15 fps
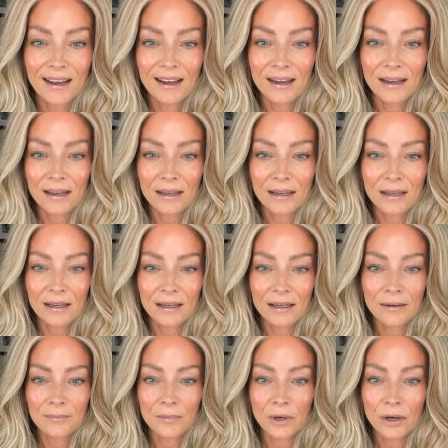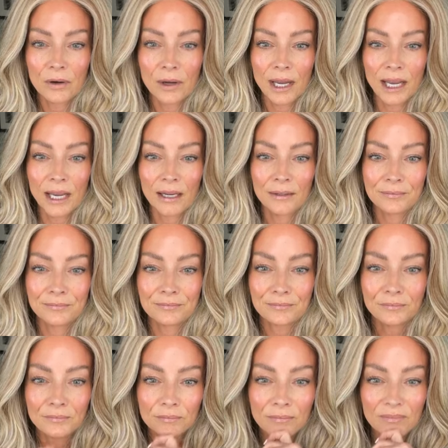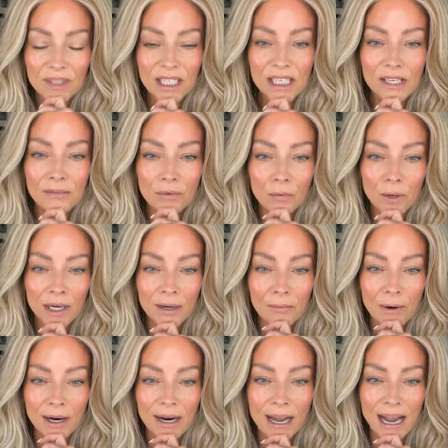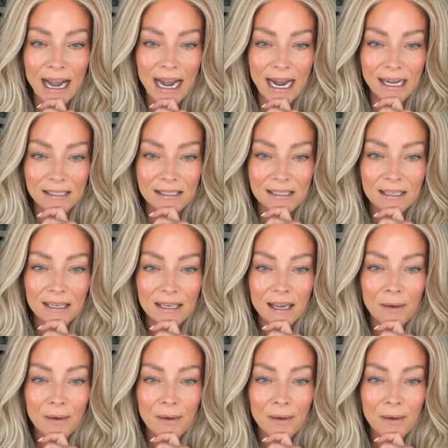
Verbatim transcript: Um, okay. Even when I wear a hat,